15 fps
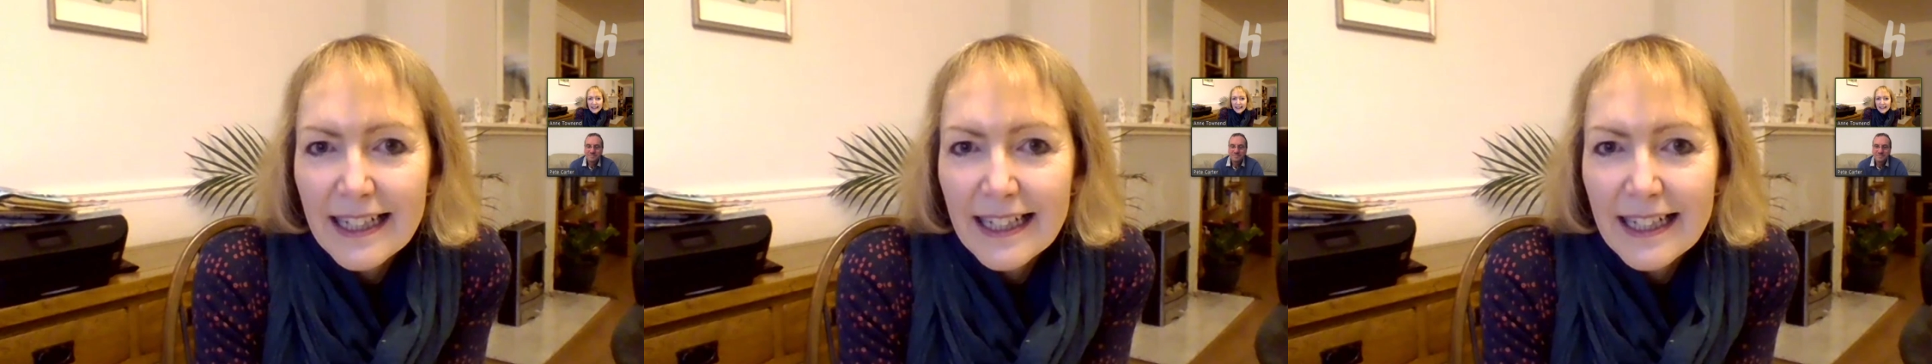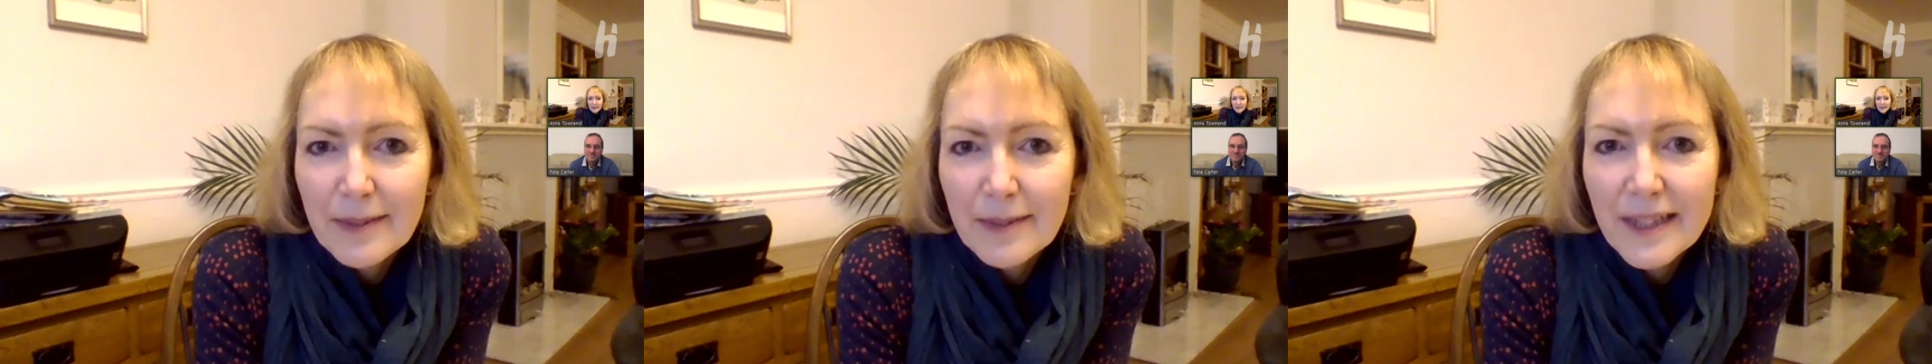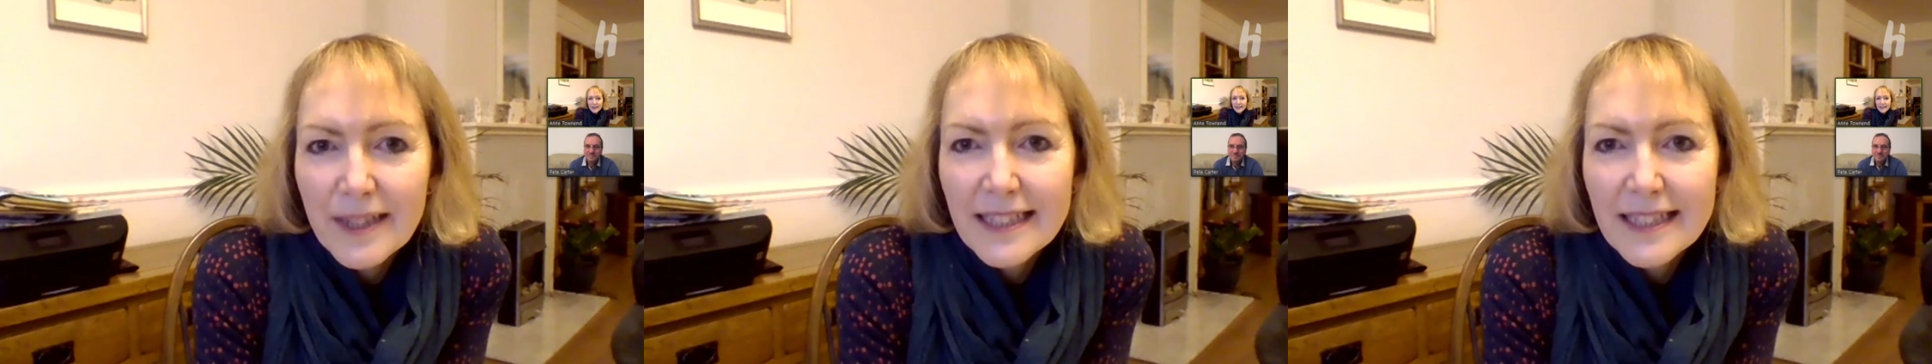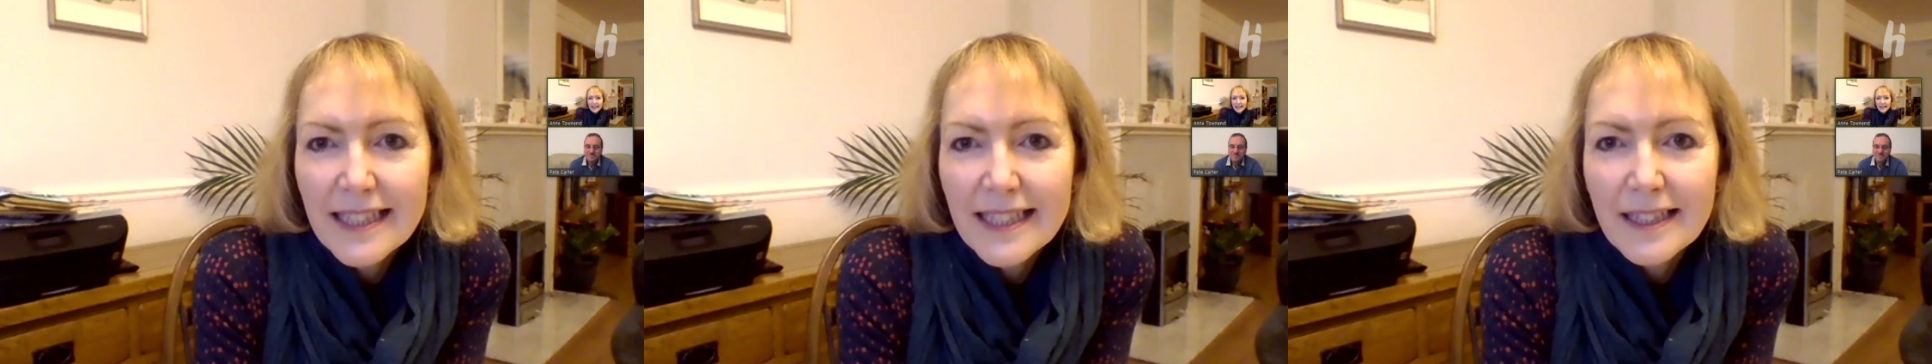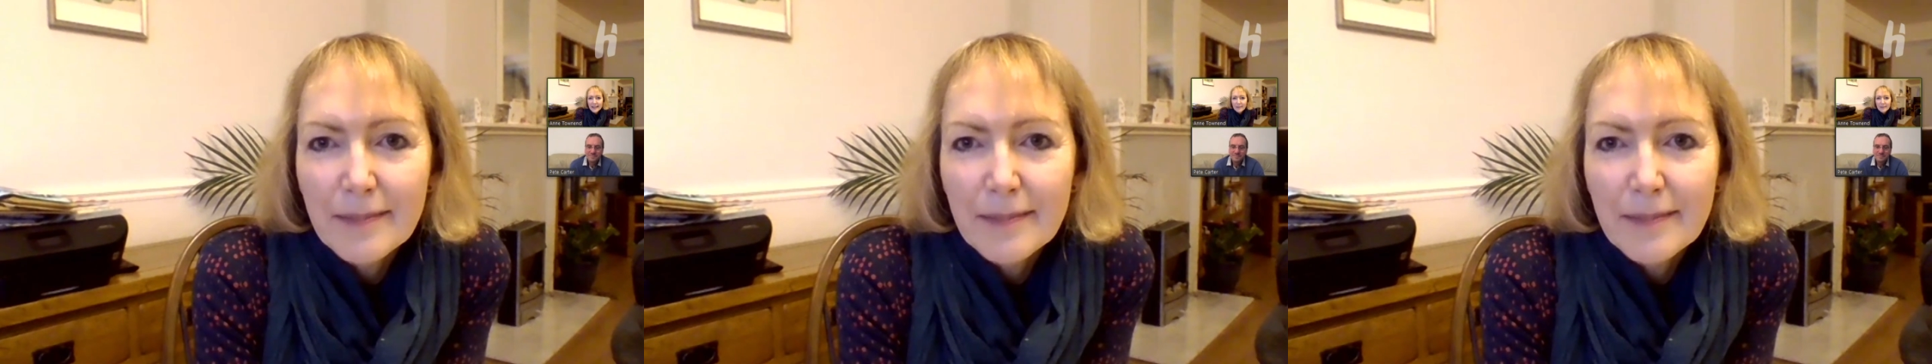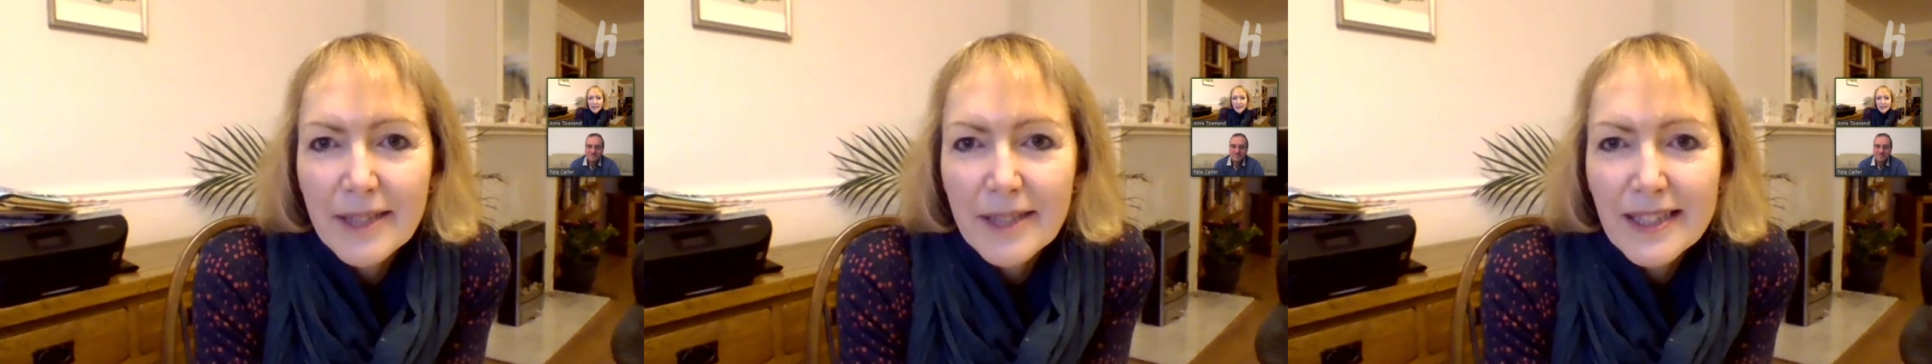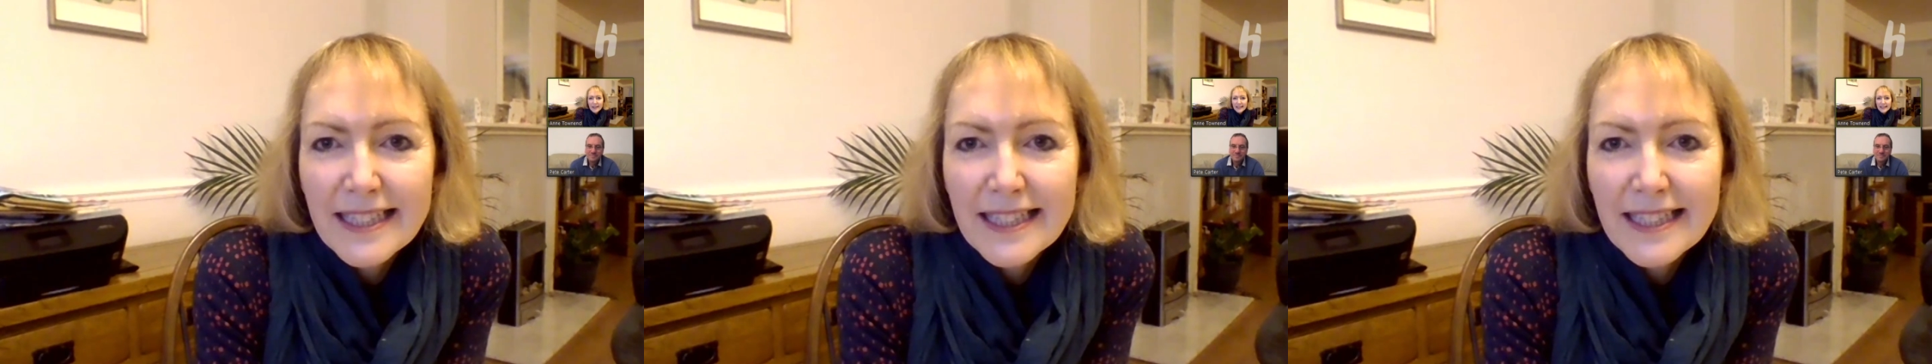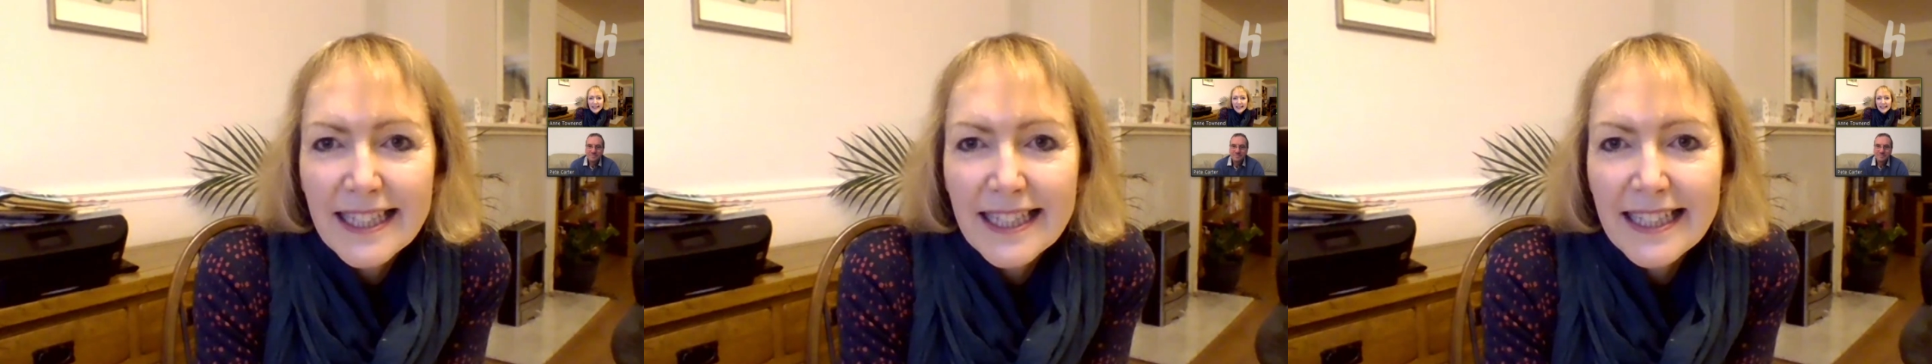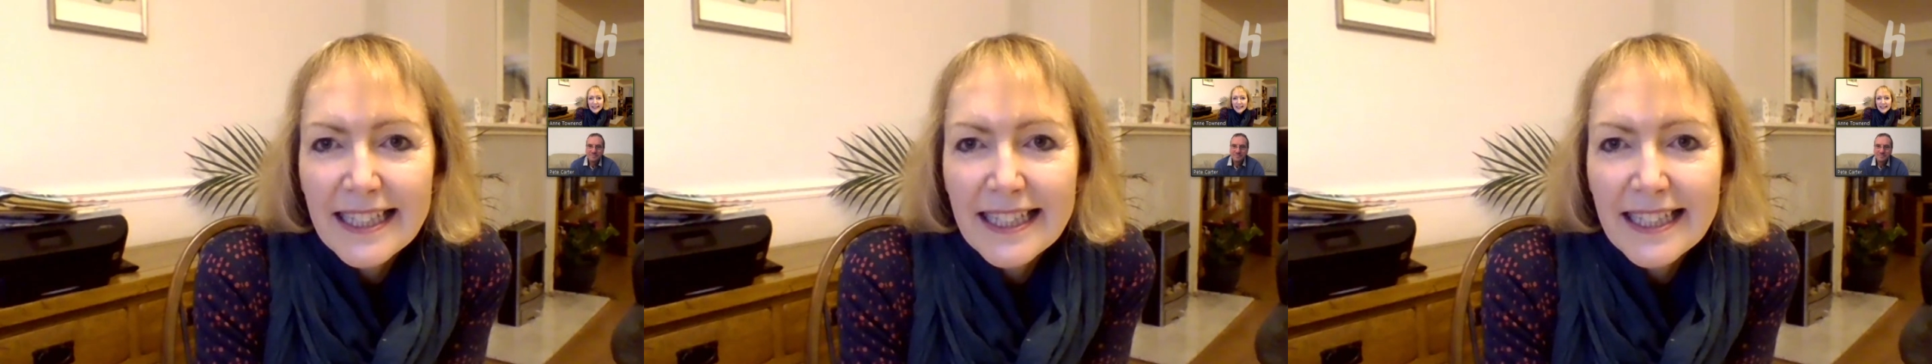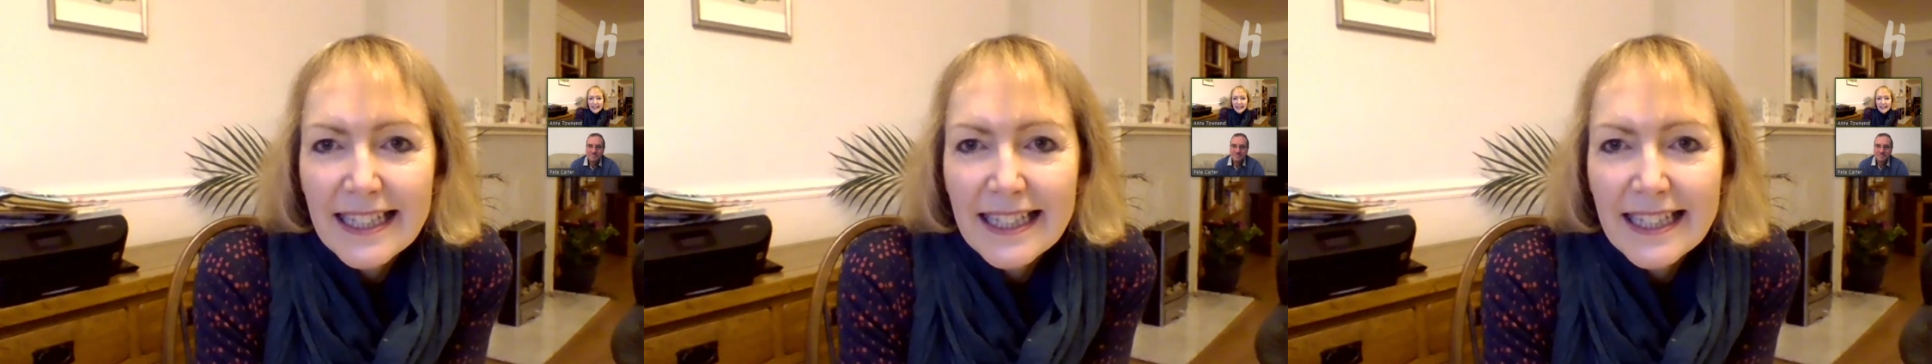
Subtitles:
I worked in the community